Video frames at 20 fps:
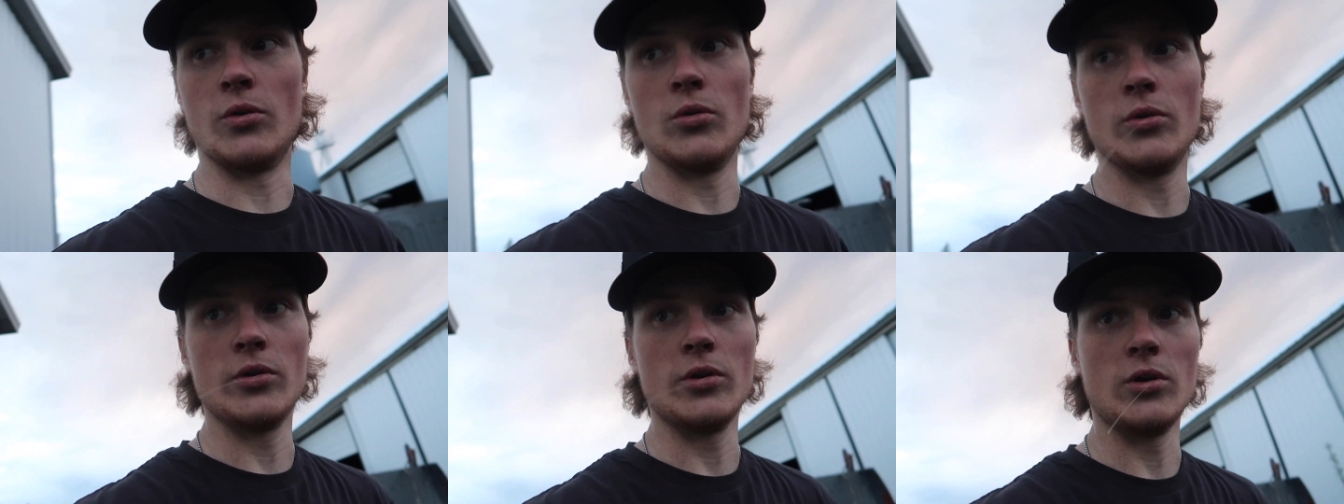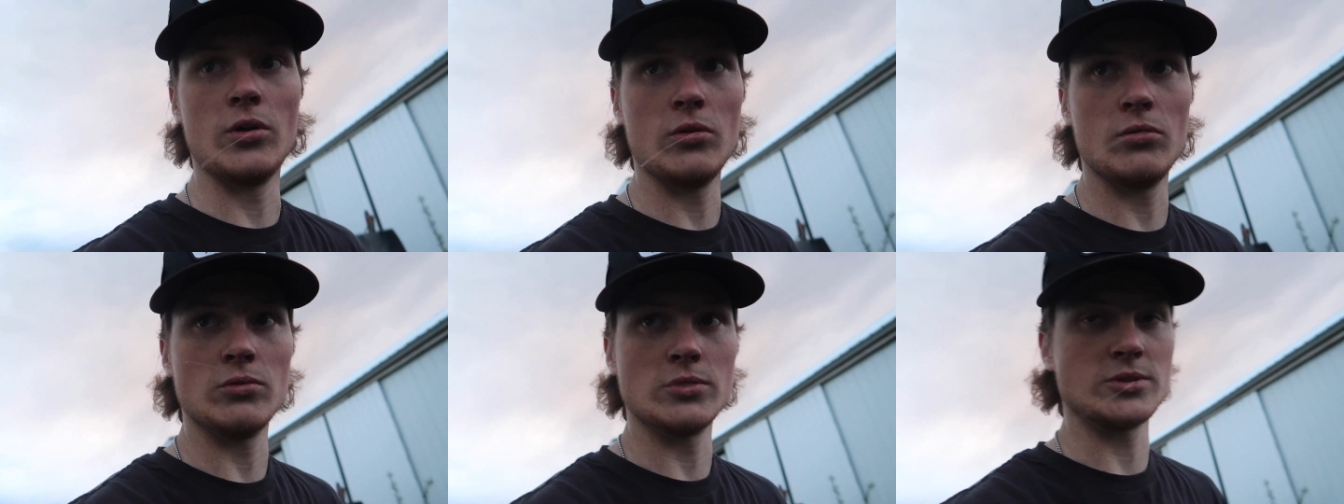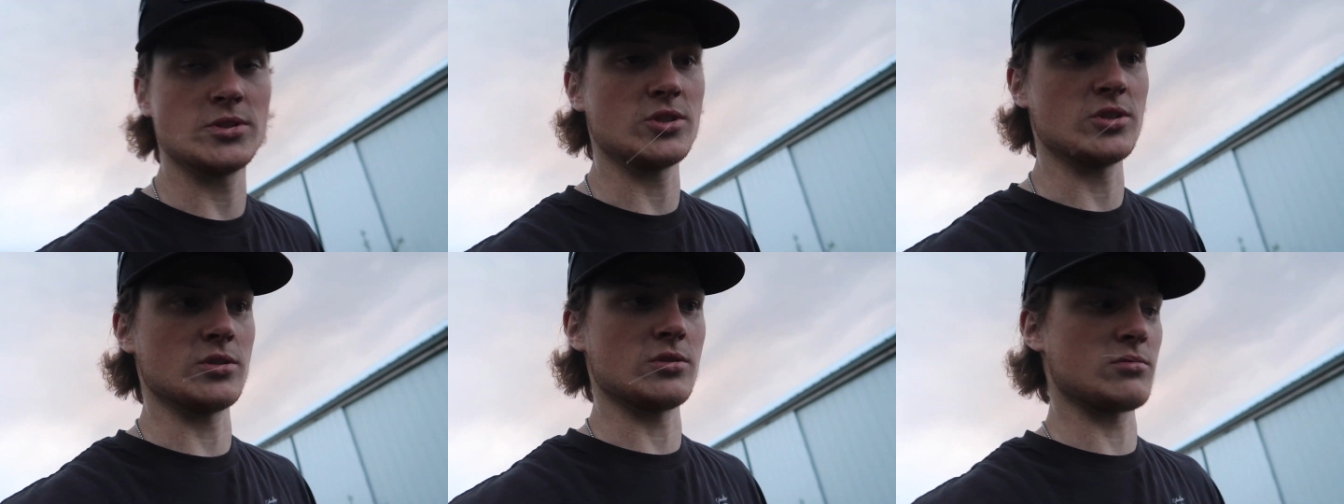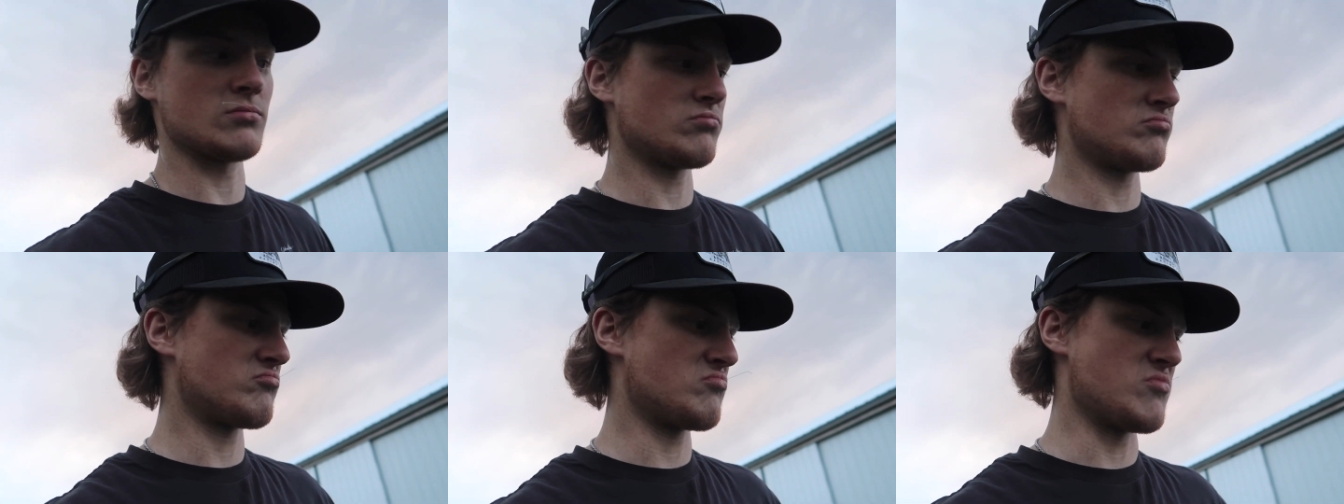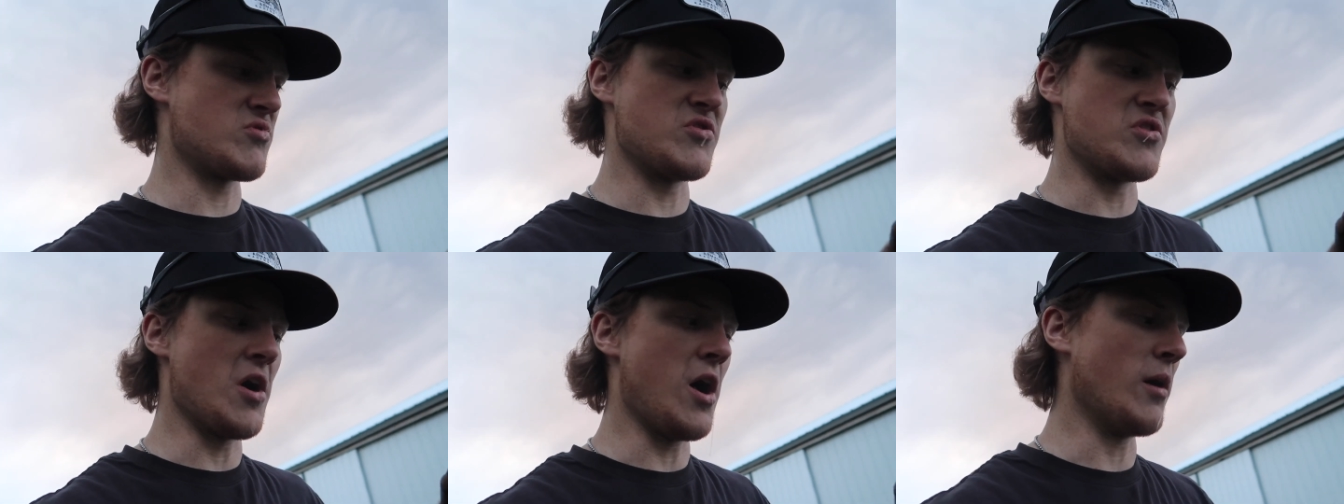oil was just
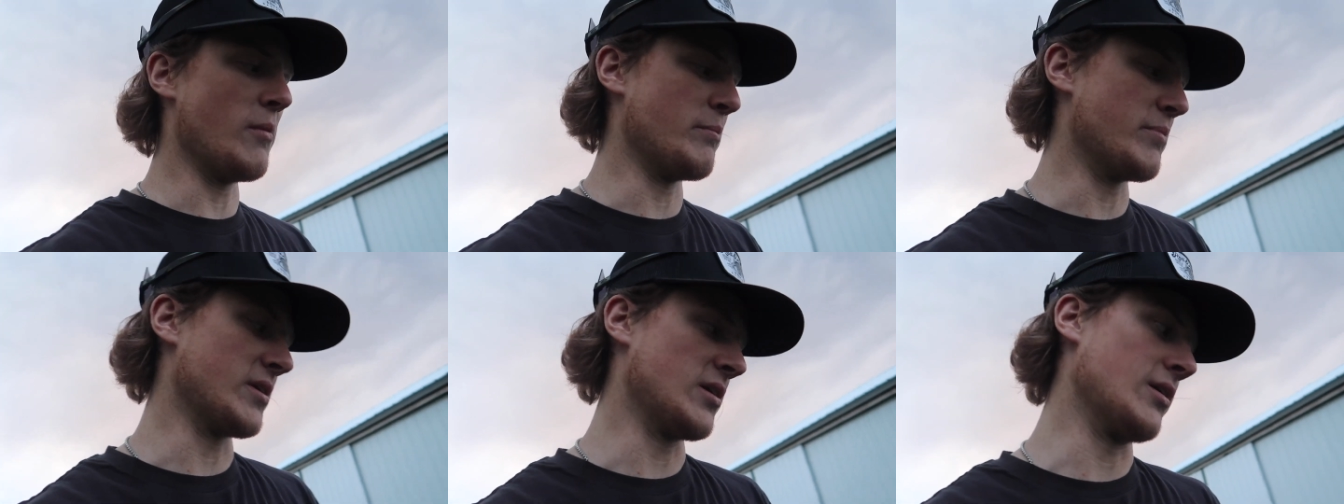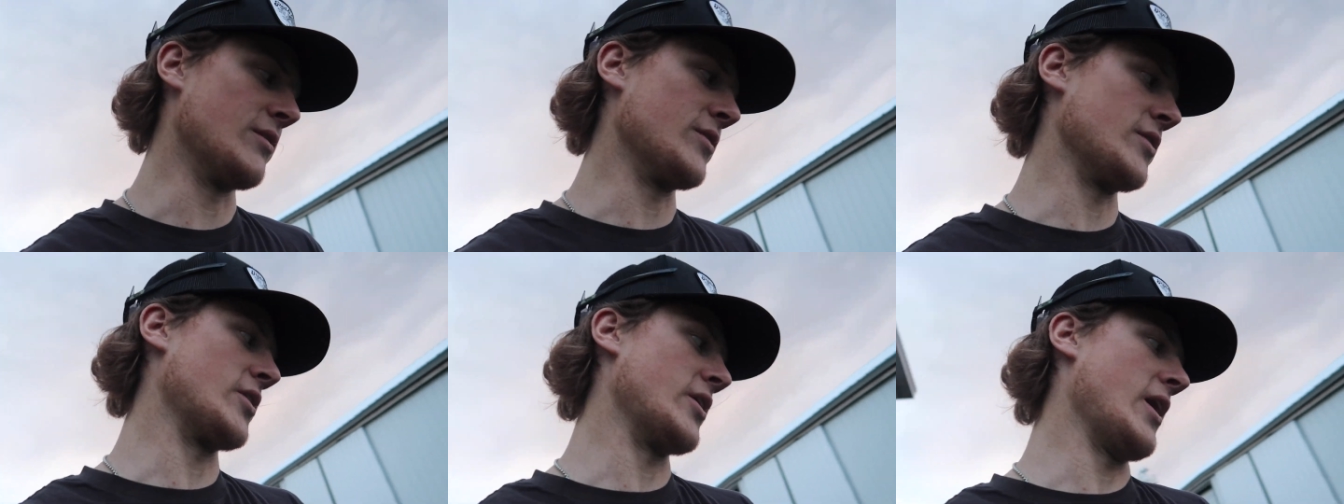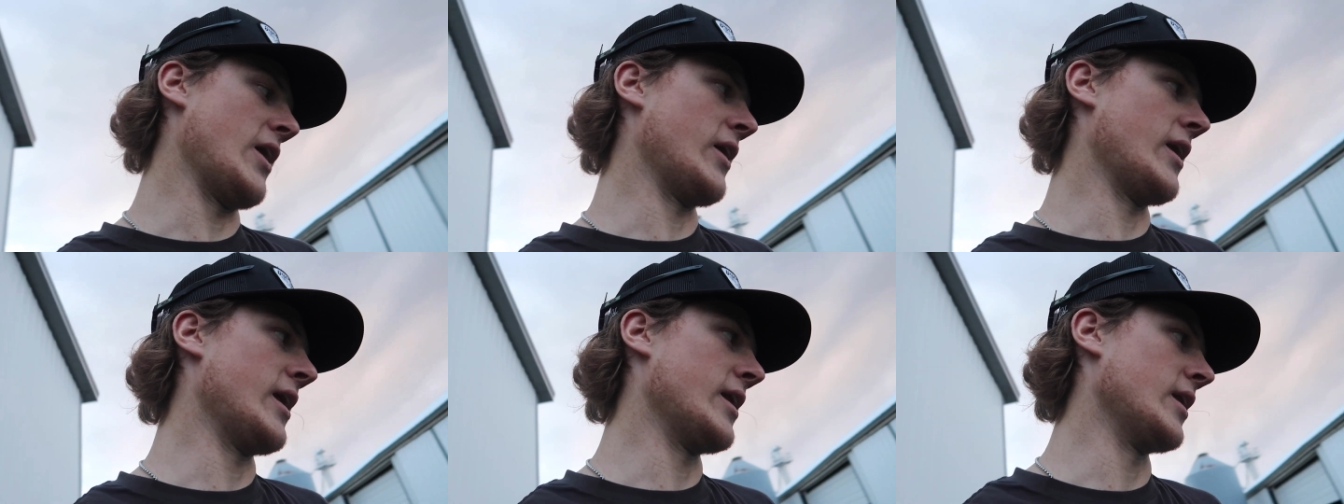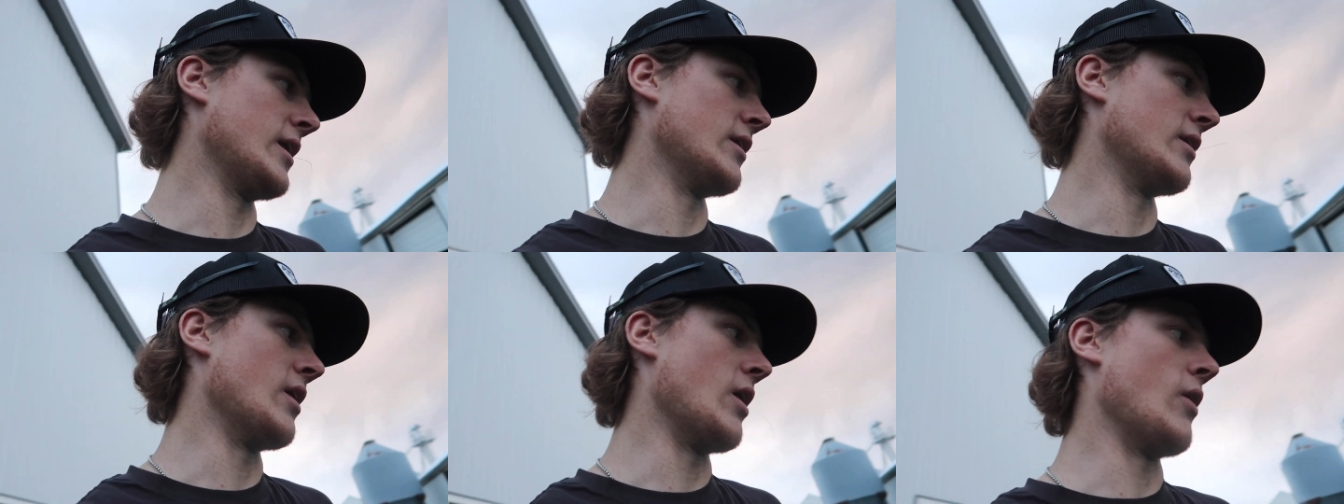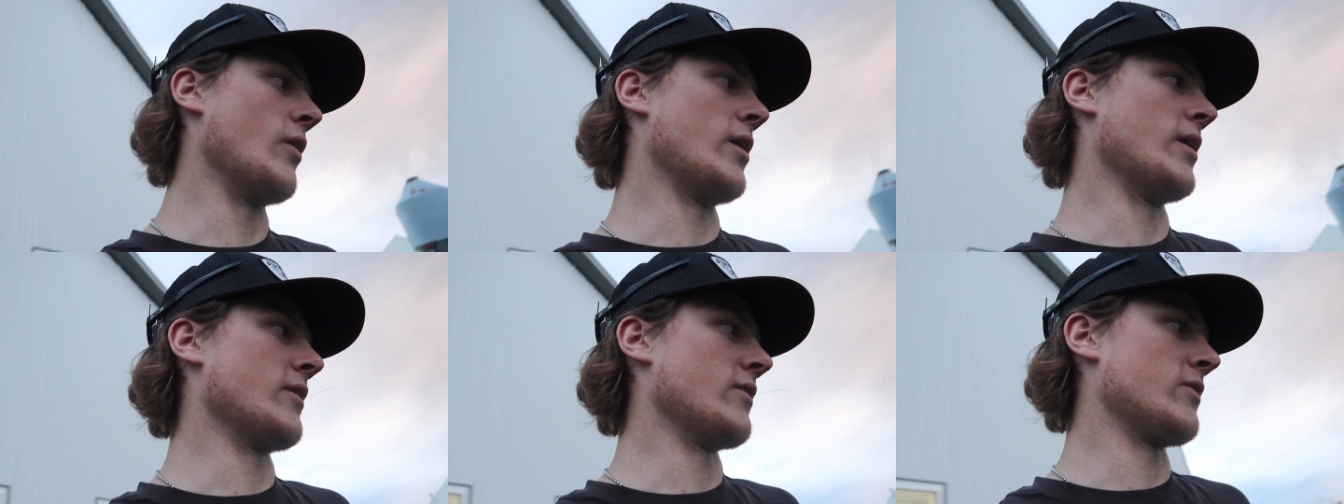dumping on the ground. I didn't
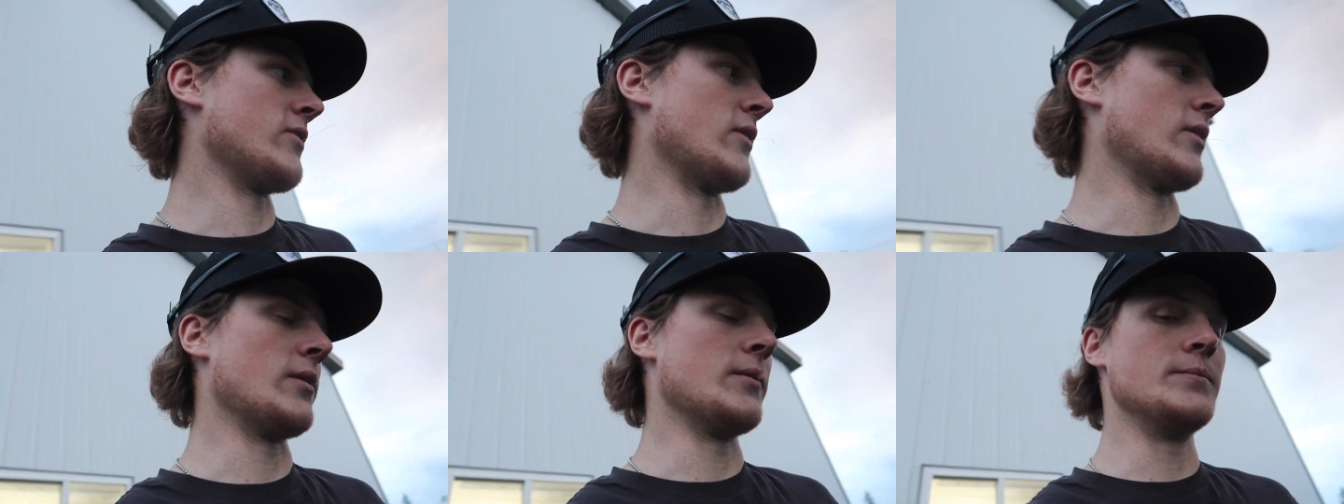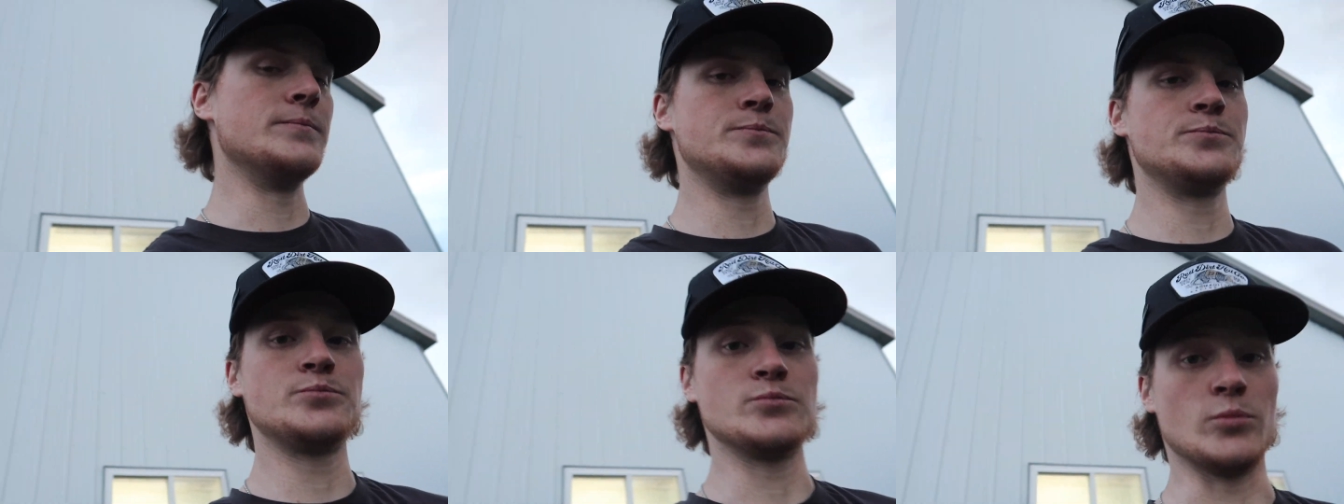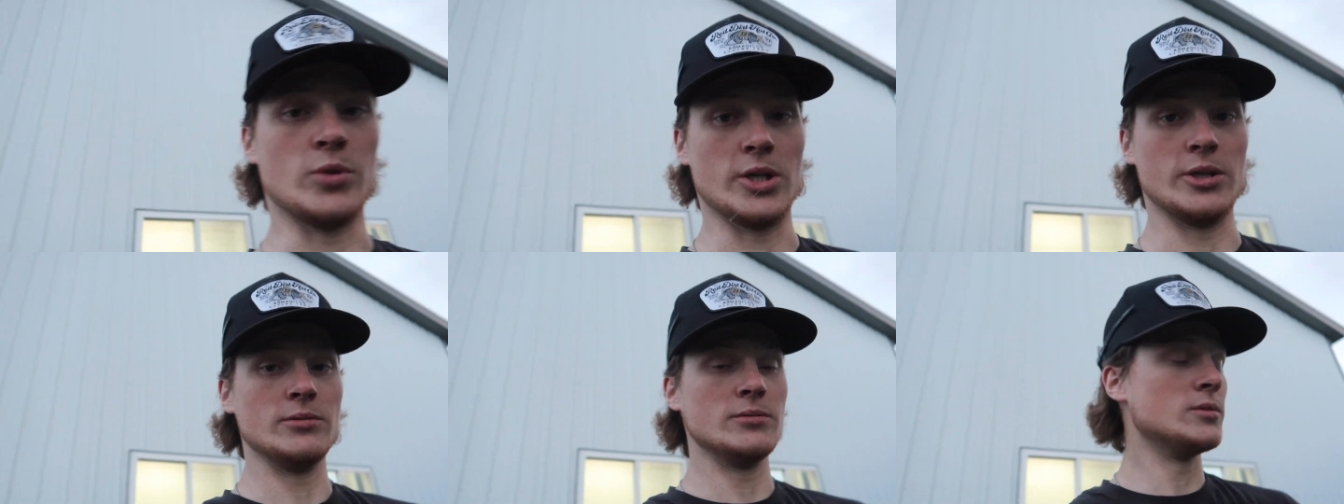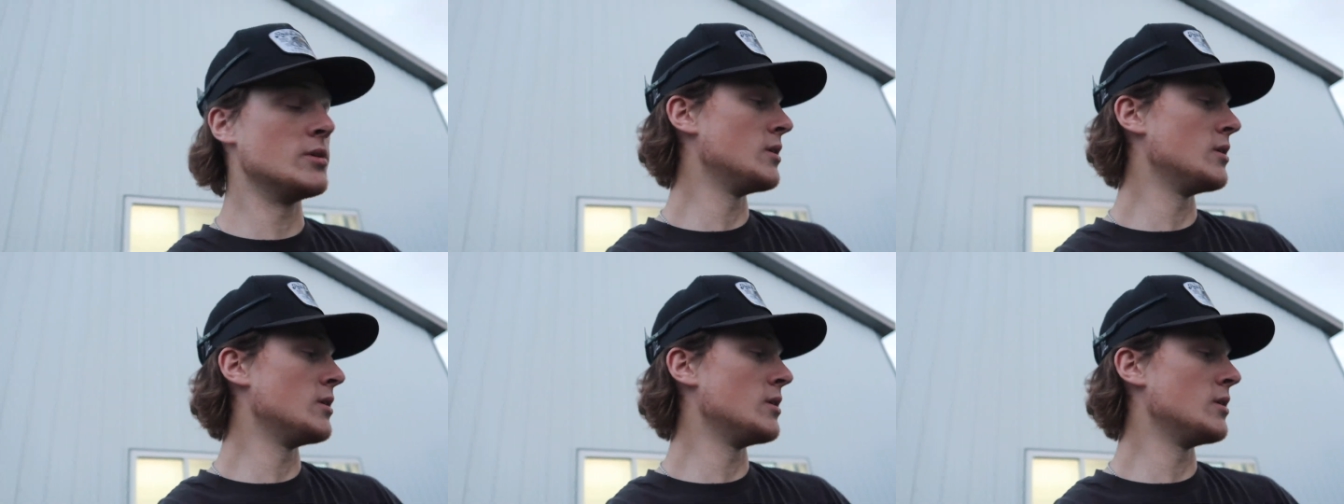notice, and well,